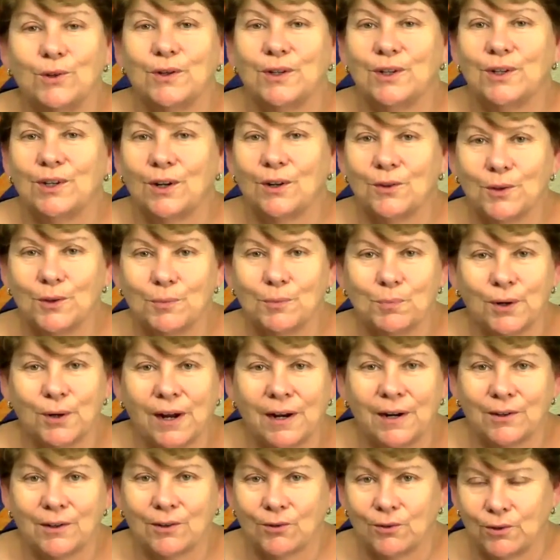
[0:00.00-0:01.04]
you another
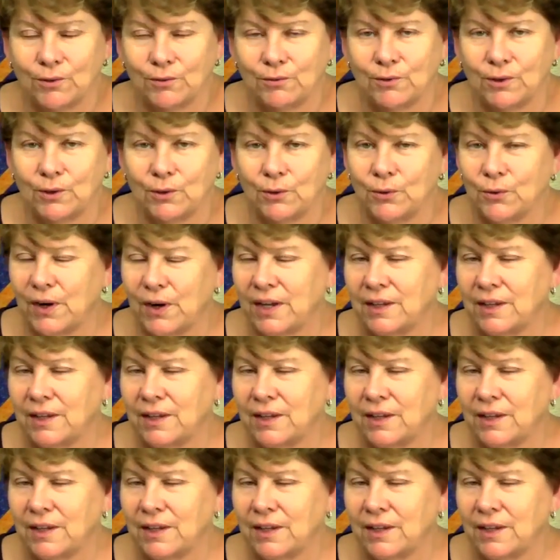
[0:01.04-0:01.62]
product review.